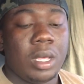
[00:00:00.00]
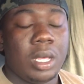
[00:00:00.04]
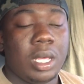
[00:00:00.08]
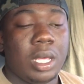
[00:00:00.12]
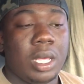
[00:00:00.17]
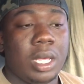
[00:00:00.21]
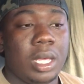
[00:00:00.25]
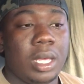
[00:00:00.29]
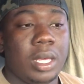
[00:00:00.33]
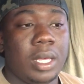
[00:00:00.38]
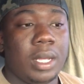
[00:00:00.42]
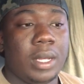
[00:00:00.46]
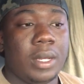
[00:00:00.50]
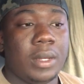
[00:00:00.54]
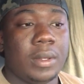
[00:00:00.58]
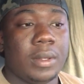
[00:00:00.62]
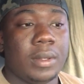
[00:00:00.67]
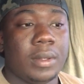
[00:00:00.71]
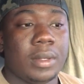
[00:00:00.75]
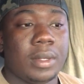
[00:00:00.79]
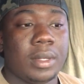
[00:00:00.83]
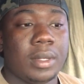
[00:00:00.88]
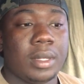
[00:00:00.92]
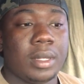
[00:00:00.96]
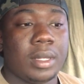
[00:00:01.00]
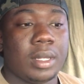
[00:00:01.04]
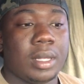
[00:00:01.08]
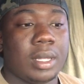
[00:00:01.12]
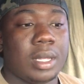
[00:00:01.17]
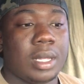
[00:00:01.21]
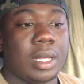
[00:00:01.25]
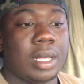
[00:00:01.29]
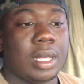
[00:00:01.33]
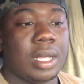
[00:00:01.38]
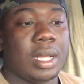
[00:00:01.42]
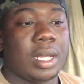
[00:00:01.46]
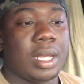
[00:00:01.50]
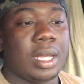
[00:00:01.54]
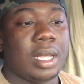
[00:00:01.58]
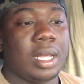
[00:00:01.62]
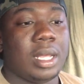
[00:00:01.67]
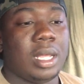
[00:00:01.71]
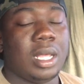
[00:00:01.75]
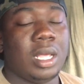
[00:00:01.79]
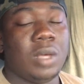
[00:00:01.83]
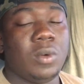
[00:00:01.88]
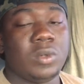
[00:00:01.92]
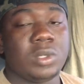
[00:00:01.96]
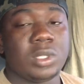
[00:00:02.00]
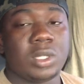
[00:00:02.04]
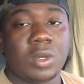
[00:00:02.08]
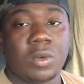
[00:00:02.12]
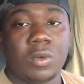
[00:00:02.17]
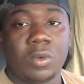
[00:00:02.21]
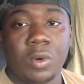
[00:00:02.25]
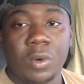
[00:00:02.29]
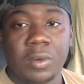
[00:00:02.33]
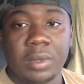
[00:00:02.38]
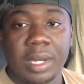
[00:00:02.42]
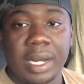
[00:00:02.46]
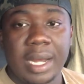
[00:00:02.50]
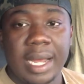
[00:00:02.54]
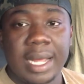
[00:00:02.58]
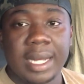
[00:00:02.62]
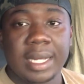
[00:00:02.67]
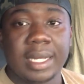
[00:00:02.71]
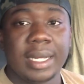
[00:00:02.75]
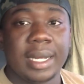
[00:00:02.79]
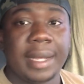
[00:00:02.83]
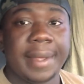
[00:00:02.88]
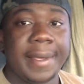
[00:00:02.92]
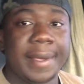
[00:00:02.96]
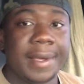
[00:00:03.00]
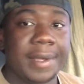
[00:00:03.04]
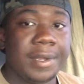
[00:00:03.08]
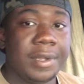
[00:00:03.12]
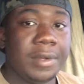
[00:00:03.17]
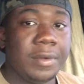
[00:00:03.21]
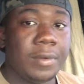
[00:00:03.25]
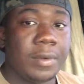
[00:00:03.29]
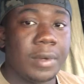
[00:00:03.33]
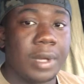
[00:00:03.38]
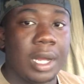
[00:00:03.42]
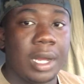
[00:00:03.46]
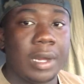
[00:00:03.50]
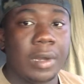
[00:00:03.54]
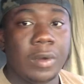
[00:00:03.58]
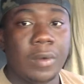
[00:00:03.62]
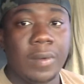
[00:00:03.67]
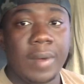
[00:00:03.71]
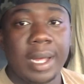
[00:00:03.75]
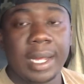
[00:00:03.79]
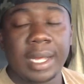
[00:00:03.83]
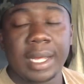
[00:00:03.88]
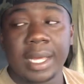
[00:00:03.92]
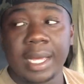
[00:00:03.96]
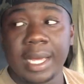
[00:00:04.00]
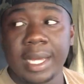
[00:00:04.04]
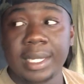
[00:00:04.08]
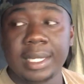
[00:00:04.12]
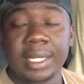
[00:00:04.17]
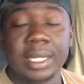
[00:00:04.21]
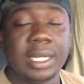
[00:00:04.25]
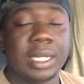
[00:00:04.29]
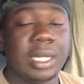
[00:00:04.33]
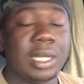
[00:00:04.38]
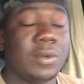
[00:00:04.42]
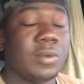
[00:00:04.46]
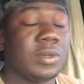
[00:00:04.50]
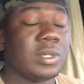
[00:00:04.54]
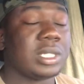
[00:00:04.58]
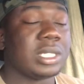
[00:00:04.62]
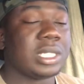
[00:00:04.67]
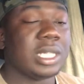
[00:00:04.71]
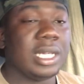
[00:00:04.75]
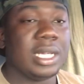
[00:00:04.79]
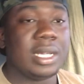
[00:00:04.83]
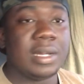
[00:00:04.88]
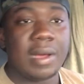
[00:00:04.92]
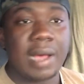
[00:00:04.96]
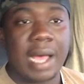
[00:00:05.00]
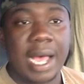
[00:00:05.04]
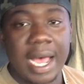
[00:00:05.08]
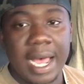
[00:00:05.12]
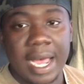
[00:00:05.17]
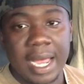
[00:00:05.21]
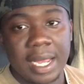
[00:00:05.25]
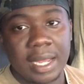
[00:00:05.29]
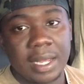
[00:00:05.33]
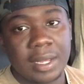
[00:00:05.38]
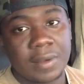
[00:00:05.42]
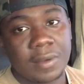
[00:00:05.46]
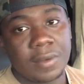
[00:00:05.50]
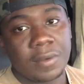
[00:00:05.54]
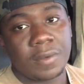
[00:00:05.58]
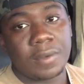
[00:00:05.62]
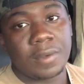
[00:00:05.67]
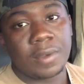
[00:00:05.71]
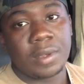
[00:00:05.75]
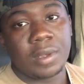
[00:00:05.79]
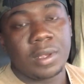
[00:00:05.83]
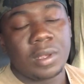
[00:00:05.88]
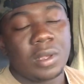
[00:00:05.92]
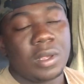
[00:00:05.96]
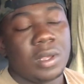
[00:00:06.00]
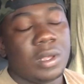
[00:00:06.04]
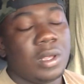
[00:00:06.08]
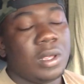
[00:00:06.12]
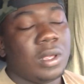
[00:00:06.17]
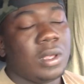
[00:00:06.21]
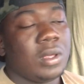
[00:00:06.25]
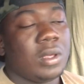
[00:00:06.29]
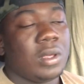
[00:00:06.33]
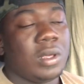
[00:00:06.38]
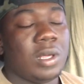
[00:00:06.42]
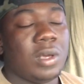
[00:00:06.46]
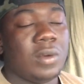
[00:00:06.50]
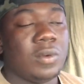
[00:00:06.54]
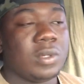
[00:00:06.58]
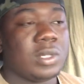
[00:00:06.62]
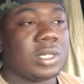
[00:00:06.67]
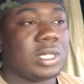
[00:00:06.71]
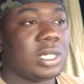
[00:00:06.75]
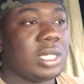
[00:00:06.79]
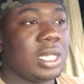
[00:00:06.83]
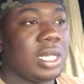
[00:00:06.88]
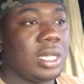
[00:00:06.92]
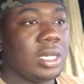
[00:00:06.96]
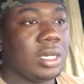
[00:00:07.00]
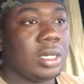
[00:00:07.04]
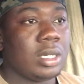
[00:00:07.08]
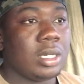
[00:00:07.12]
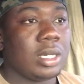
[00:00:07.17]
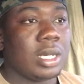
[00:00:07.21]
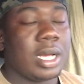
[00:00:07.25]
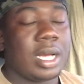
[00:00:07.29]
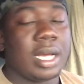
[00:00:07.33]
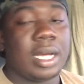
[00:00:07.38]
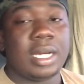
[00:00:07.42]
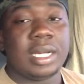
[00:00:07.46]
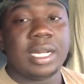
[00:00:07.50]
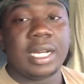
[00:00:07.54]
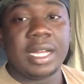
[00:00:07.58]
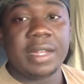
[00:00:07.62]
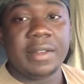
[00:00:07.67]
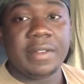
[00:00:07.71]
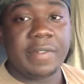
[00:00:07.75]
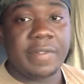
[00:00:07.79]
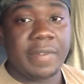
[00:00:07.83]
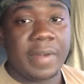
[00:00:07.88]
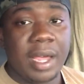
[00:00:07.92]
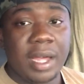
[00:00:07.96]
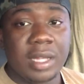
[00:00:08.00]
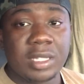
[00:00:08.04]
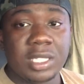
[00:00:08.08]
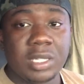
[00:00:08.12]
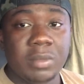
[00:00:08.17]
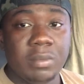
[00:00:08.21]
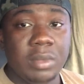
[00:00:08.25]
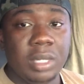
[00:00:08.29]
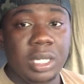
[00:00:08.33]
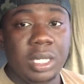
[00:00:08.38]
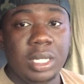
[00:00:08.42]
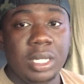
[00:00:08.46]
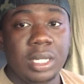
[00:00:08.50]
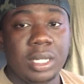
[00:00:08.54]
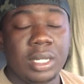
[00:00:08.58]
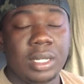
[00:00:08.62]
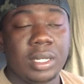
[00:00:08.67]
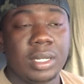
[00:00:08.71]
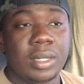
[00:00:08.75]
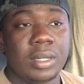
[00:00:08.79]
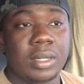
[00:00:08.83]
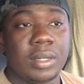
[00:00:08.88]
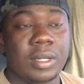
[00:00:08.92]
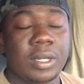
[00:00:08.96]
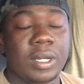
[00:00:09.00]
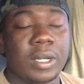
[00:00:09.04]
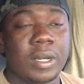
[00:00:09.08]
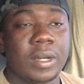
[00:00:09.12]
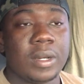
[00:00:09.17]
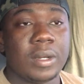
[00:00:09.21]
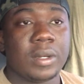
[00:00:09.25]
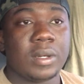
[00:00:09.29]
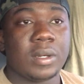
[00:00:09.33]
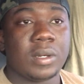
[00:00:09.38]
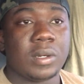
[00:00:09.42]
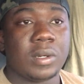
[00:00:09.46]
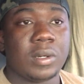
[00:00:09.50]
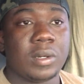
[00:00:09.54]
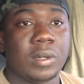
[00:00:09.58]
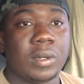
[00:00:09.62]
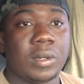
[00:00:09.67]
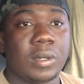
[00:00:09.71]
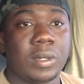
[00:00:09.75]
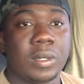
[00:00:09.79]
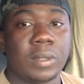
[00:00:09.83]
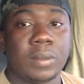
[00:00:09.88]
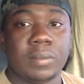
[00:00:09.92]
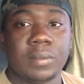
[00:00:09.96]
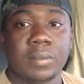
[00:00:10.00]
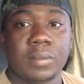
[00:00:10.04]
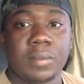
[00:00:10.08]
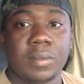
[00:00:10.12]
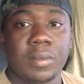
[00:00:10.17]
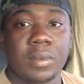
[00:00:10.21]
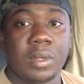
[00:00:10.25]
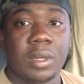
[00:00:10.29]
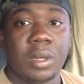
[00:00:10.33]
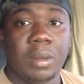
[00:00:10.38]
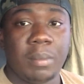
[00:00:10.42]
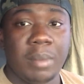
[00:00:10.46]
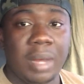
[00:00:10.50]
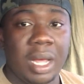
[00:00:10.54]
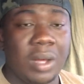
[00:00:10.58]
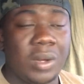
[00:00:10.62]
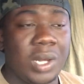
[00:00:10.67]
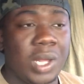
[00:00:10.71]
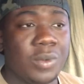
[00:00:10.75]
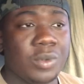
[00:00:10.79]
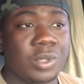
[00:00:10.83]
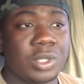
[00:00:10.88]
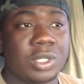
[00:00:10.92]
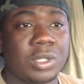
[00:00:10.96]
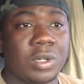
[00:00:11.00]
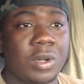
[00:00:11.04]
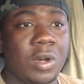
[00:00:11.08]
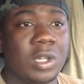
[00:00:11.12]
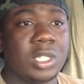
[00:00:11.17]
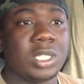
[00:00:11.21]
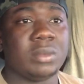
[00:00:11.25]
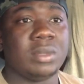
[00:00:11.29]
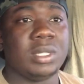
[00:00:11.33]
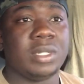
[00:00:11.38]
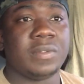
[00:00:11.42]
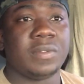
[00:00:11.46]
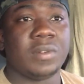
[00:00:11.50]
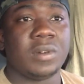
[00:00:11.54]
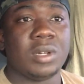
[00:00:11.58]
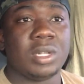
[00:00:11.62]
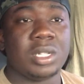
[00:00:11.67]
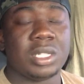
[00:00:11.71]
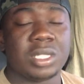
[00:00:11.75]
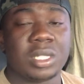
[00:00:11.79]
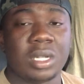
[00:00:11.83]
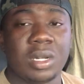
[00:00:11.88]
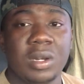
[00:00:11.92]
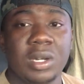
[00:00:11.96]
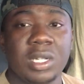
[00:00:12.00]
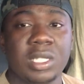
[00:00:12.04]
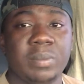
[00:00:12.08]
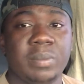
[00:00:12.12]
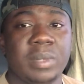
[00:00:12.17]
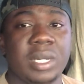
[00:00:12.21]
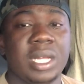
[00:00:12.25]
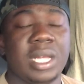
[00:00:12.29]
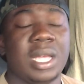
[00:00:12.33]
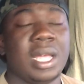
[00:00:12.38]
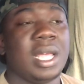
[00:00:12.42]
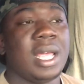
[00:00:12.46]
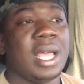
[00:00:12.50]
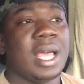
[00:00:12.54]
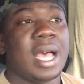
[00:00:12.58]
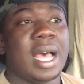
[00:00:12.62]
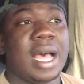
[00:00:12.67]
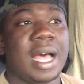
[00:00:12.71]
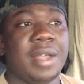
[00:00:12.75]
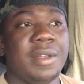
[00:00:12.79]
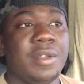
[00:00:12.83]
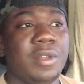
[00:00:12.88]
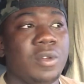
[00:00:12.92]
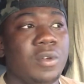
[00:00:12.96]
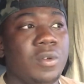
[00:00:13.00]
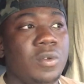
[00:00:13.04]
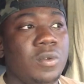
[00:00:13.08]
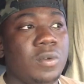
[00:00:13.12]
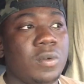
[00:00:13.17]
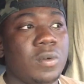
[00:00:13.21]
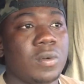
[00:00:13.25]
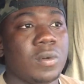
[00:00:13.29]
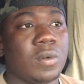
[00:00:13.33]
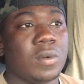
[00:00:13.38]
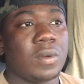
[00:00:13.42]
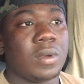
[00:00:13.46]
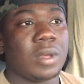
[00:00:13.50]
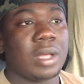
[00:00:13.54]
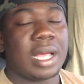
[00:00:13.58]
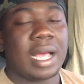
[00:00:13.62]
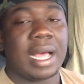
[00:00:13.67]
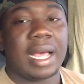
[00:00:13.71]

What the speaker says: And it was a quote that I could handle. I knew I could handle it. It was still high. It was still unfair to me, the amount they was charging me for insurance, but I knew I